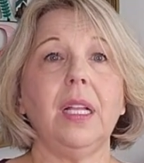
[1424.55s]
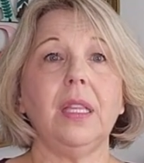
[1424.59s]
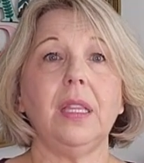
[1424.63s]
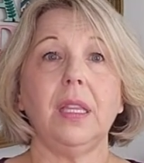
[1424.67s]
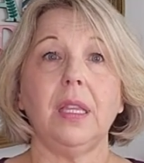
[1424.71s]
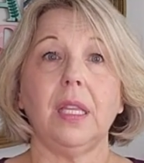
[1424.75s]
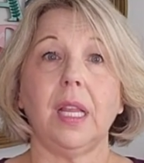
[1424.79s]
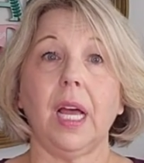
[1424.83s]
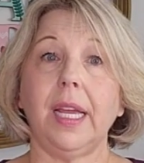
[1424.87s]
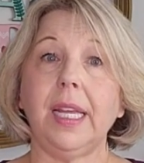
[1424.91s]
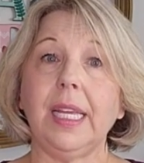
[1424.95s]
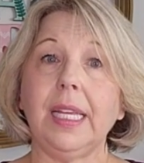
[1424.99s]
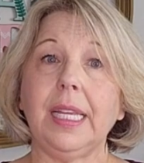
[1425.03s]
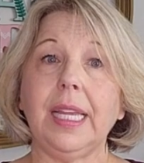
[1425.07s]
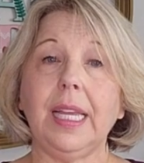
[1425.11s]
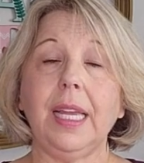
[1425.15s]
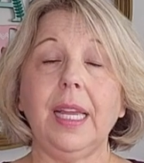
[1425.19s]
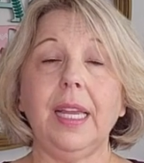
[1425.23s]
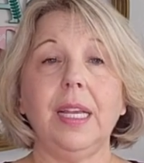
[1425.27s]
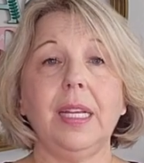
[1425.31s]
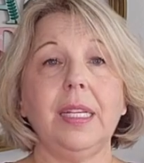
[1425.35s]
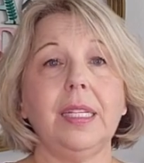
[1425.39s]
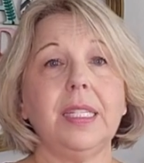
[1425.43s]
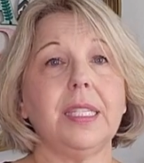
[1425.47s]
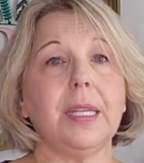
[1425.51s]

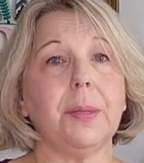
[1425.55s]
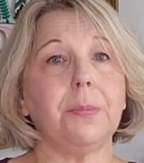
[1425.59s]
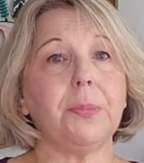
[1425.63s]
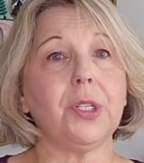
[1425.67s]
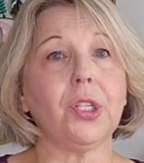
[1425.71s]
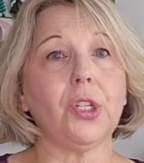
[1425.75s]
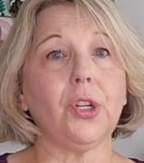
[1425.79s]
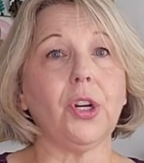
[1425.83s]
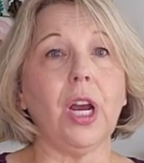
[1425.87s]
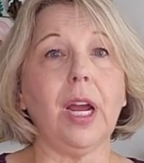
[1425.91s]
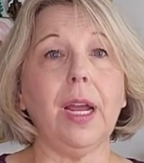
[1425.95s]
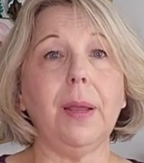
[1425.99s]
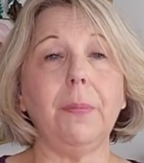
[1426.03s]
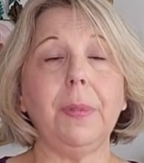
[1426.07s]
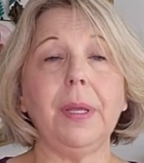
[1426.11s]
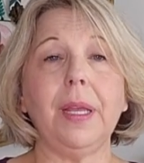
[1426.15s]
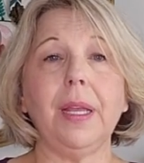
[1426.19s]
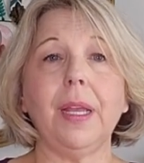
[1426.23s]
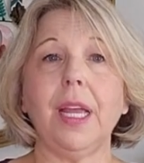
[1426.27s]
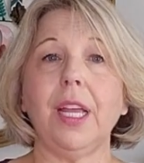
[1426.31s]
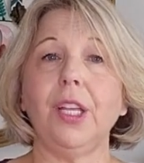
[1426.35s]
liking, subscribing,